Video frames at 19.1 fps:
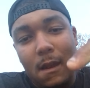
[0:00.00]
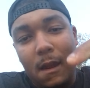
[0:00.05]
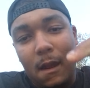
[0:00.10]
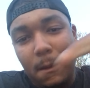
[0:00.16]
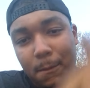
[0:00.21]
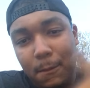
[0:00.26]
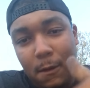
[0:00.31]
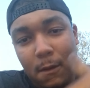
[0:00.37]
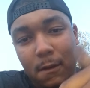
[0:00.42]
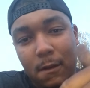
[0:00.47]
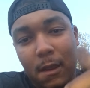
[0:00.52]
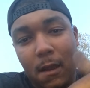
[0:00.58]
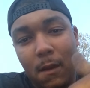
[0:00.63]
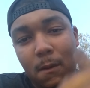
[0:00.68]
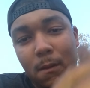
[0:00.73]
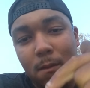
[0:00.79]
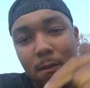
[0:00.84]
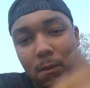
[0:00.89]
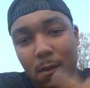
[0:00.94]
I'm going to
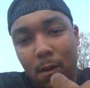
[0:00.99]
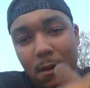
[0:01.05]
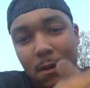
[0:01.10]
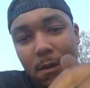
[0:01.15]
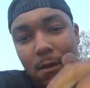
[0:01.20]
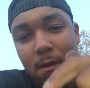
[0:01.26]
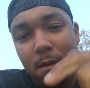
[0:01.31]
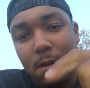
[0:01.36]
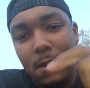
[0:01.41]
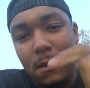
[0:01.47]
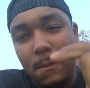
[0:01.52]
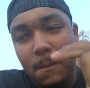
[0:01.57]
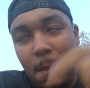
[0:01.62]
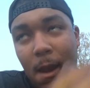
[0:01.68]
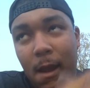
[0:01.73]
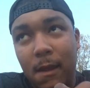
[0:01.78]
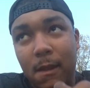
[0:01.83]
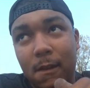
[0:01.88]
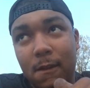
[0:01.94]
go look in
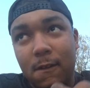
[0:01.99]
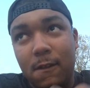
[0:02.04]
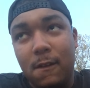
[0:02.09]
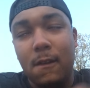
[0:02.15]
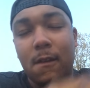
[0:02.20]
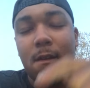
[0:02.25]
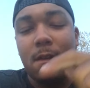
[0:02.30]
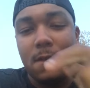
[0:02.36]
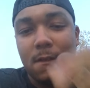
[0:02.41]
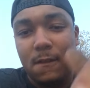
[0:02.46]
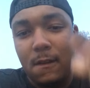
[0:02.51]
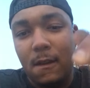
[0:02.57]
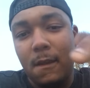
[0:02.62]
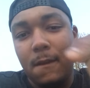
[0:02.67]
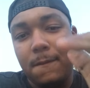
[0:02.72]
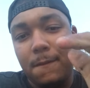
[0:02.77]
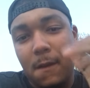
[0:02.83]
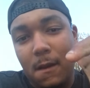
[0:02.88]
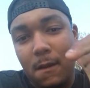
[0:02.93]
my Insta and see
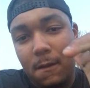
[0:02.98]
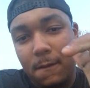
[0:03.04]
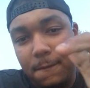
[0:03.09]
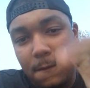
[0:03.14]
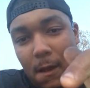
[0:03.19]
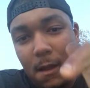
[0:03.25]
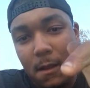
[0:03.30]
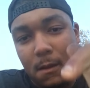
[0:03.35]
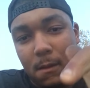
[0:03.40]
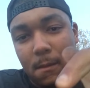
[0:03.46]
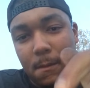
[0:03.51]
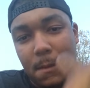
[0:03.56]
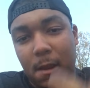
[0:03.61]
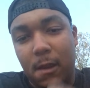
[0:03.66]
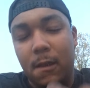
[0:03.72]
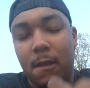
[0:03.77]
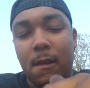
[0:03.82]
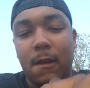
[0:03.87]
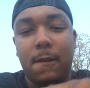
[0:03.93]
if y'all are following me.